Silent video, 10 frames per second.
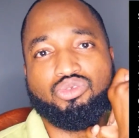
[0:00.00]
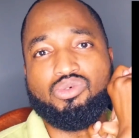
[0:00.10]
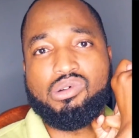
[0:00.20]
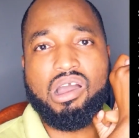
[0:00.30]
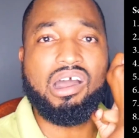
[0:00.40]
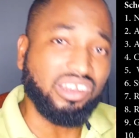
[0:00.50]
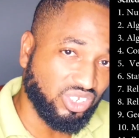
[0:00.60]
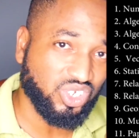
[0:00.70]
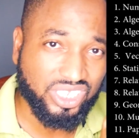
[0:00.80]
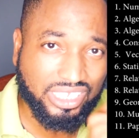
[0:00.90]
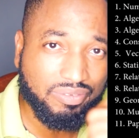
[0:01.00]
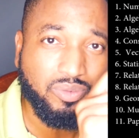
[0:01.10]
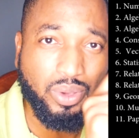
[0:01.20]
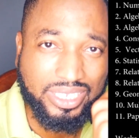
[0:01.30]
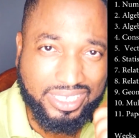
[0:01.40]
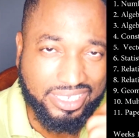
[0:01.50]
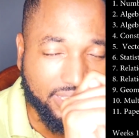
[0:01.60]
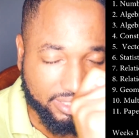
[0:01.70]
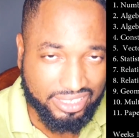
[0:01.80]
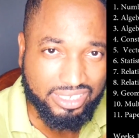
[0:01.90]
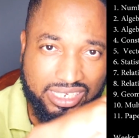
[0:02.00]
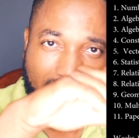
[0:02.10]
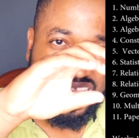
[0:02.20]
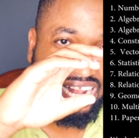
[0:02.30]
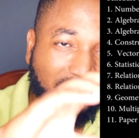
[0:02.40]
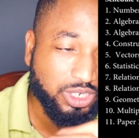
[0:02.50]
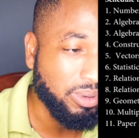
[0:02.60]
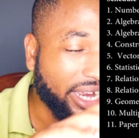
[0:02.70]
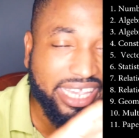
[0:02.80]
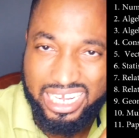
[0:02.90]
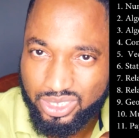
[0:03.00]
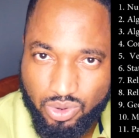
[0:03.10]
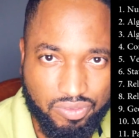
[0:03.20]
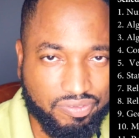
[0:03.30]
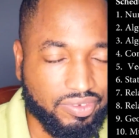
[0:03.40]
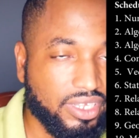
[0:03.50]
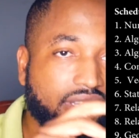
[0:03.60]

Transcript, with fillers: Do hundreds of questions. Algebra, kill it off.